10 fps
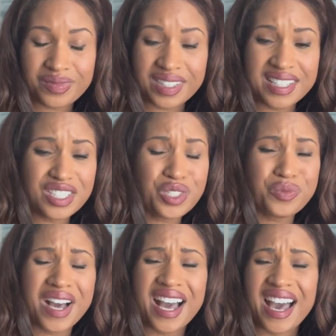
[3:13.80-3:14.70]
This is
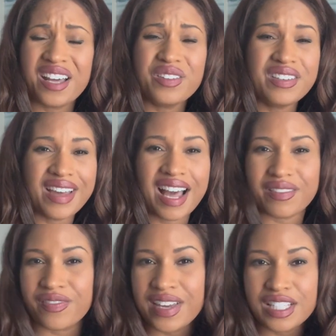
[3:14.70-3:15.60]
why I don't even
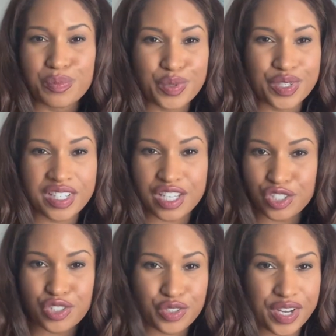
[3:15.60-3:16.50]
have a Facebook,
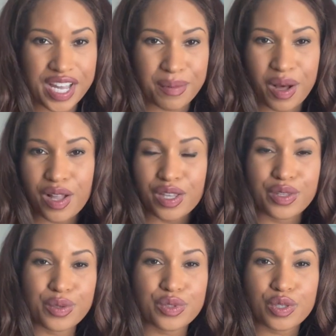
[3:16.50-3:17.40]
Instagram, all of
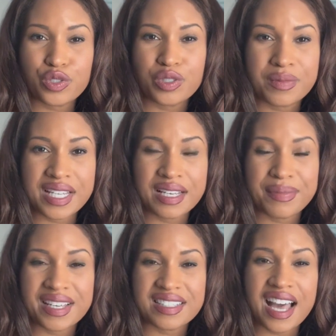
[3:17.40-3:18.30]
those social media,
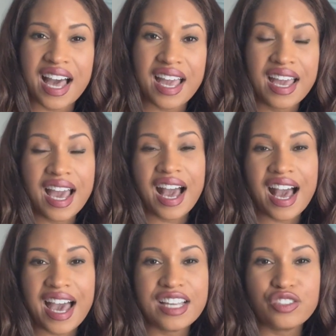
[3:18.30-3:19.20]
because
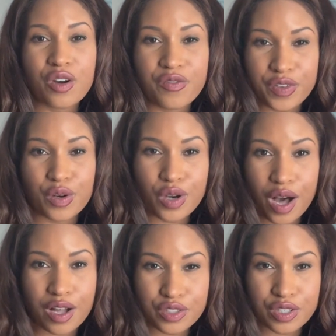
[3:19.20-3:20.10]
I don't feel
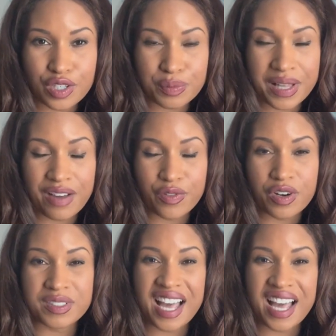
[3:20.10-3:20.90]
called to those platforms.